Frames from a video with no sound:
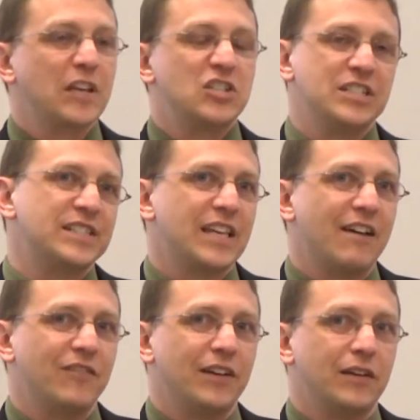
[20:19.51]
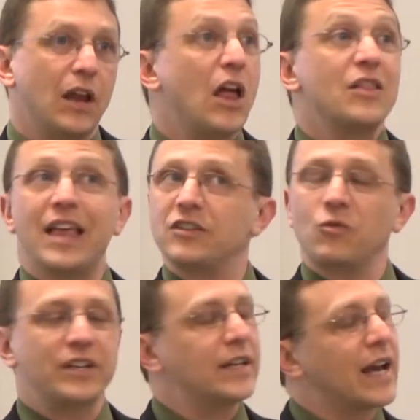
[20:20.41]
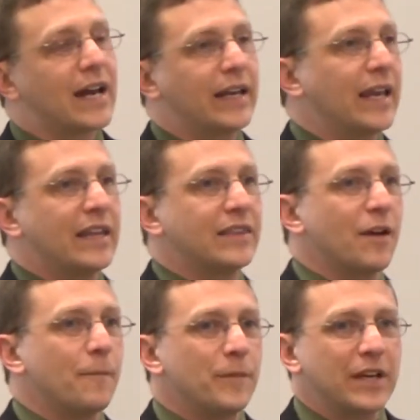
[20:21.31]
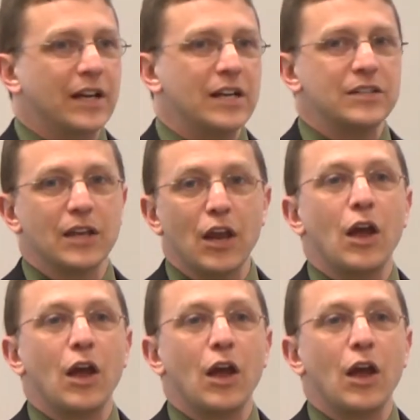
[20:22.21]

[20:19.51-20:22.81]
She's seven. That's when you got to get them because